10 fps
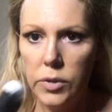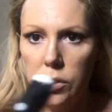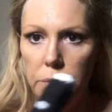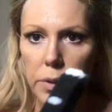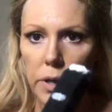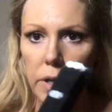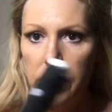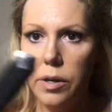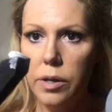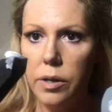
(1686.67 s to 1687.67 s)
So I put
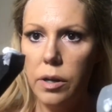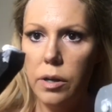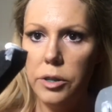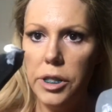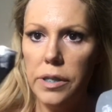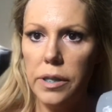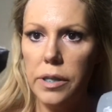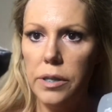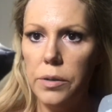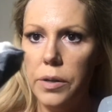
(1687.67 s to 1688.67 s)
another, oh geez, I
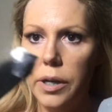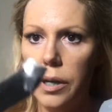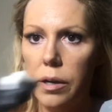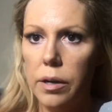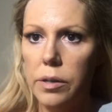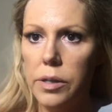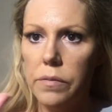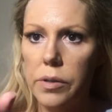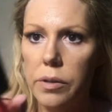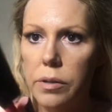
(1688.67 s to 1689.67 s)
didn't do it again on
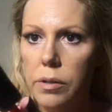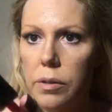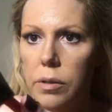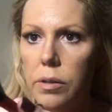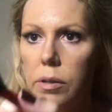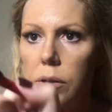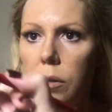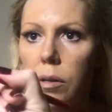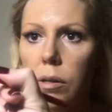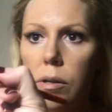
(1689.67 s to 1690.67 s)
TV.
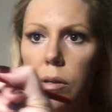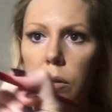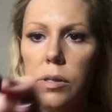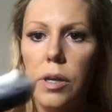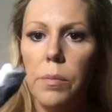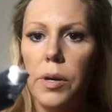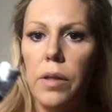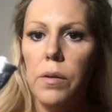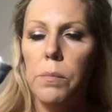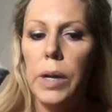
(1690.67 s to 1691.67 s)
So I put
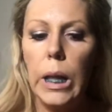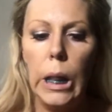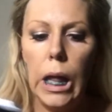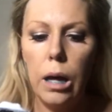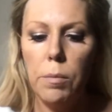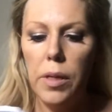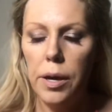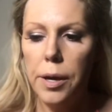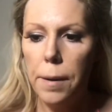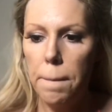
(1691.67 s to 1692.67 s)
another big glob
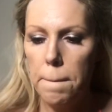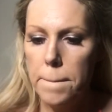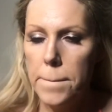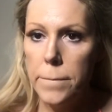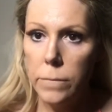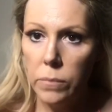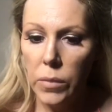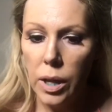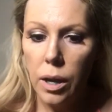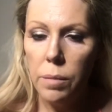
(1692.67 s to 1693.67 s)
there.
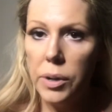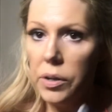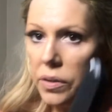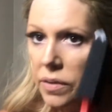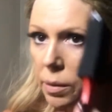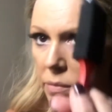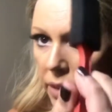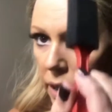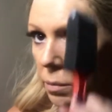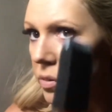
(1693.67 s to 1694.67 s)
I'm gonna do the same
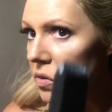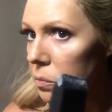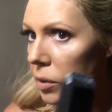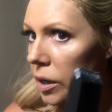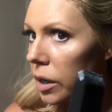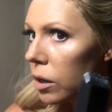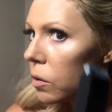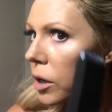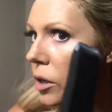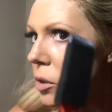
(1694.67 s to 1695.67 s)
thing. I'm gonna spread it. Oh
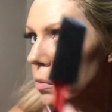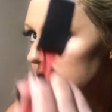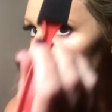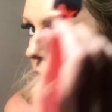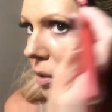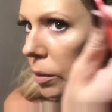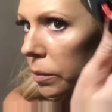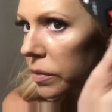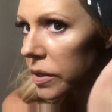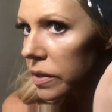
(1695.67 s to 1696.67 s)
good, you will definitely be
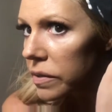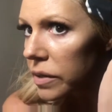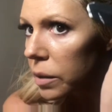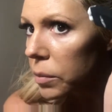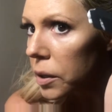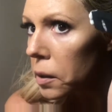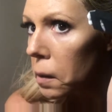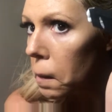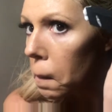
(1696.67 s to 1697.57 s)
able to see this side better.